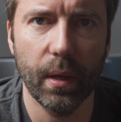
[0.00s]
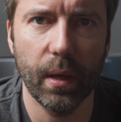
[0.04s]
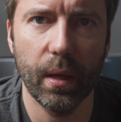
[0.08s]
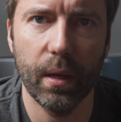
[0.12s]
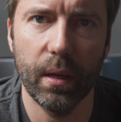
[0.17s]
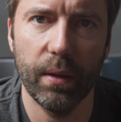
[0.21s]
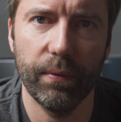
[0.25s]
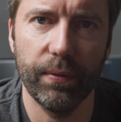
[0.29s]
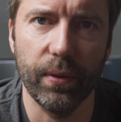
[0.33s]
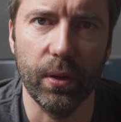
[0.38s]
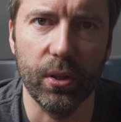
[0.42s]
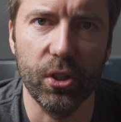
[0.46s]

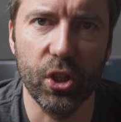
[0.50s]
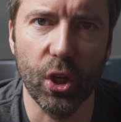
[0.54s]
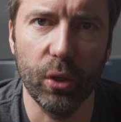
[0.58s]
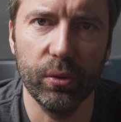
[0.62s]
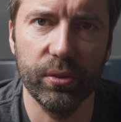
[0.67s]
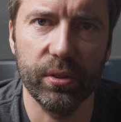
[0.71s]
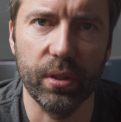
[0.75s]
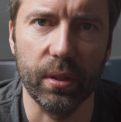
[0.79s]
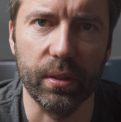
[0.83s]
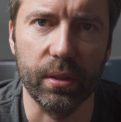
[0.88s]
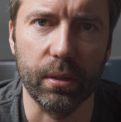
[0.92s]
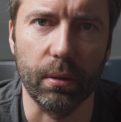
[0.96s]
And if you
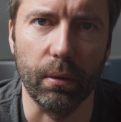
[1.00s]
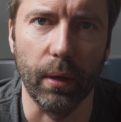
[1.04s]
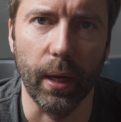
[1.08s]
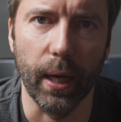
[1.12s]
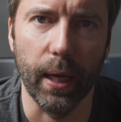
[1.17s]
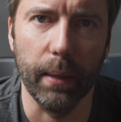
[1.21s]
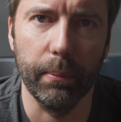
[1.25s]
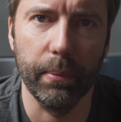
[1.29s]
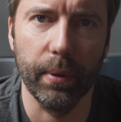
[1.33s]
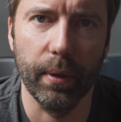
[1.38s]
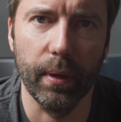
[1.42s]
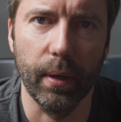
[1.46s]
don't
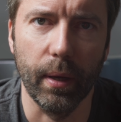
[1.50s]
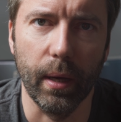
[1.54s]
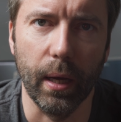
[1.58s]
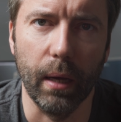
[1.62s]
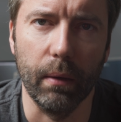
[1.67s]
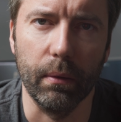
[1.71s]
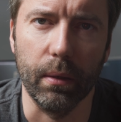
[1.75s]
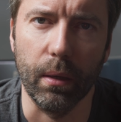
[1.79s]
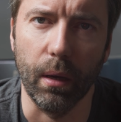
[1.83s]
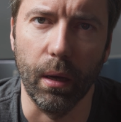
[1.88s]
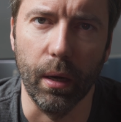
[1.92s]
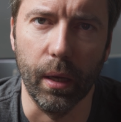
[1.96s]
subscribe,
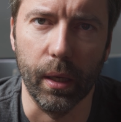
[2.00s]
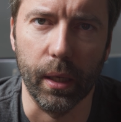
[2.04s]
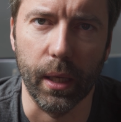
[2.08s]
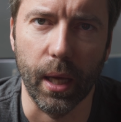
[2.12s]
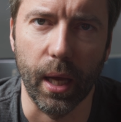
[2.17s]
I'm gonna